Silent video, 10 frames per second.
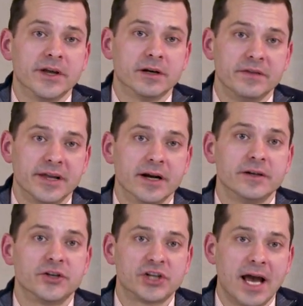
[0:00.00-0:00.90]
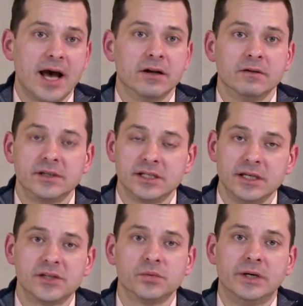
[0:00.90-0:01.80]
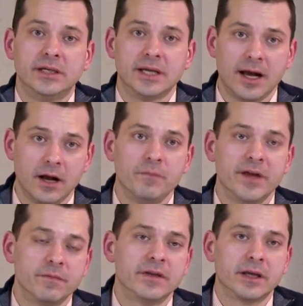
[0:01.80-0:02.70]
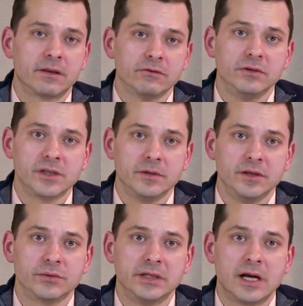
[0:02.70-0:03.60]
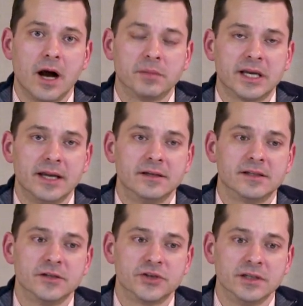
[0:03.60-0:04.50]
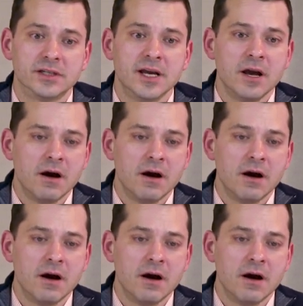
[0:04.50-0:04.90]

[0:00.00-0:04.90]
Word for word: that are there to shadow the C suite to help them think through some of these really complicated decisions.